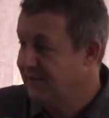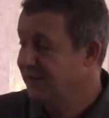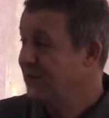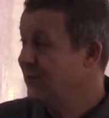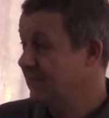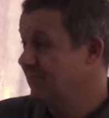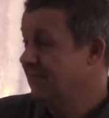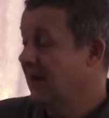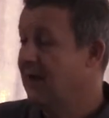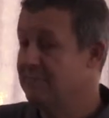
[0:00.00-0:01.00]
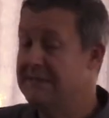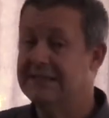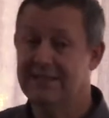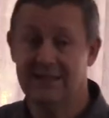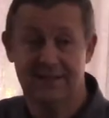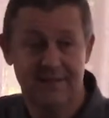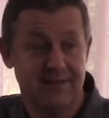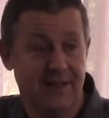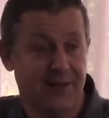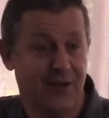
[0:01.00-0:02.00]
If you, I missed it
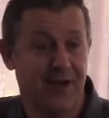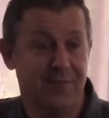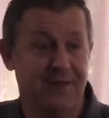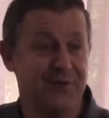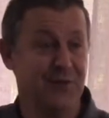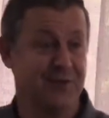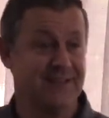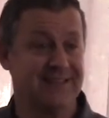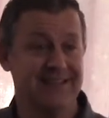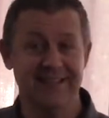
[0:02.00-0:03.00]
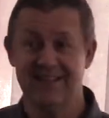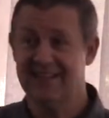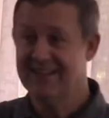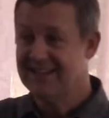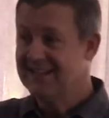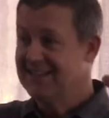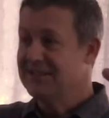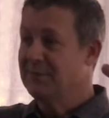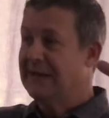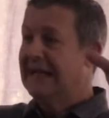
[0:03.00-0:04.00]
the other night, but if you got to see the
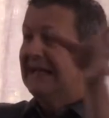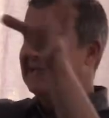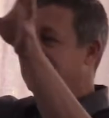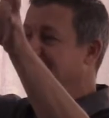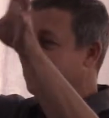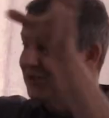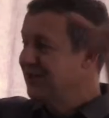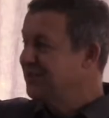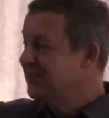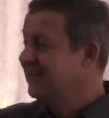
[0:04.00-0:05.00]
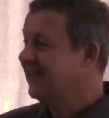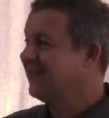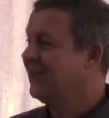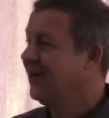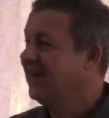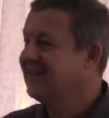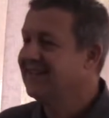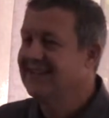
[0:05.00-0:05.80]
planet's conjunction the other night,